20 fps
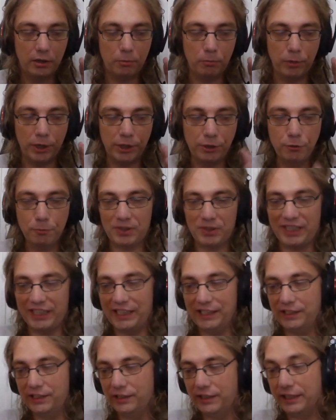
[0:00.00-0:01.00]
when you
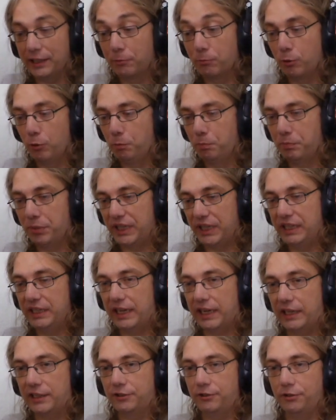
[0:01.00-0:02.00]
place it, it will be
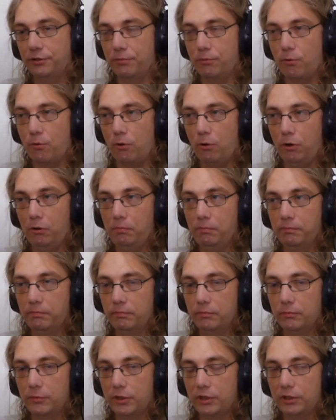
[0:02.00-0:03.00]
next to the wall,
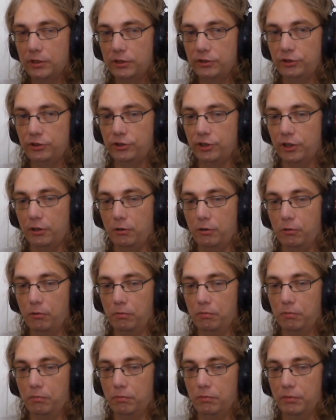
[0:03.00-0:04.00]

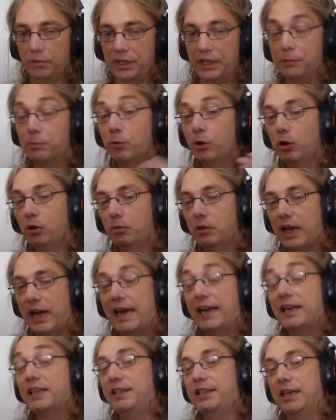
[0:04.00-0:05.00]
so it will
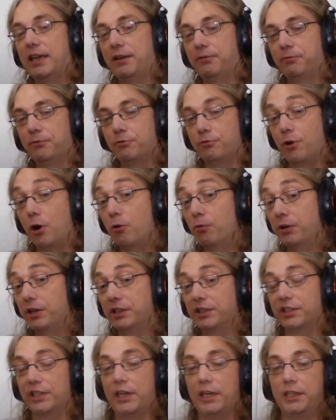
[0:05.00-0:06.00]
actually have grown
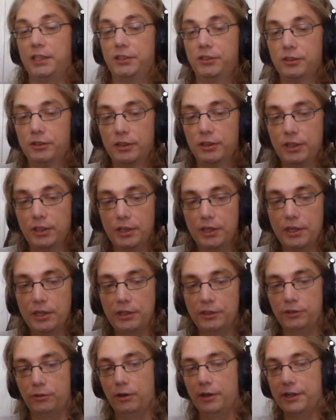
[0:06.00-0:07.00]
in size.
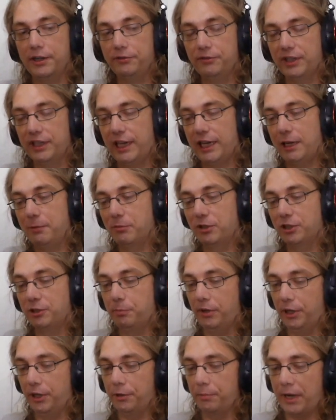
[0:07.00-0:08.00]
So a lot of the game is
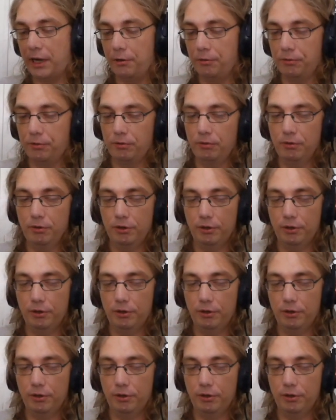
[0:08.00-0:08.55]
built about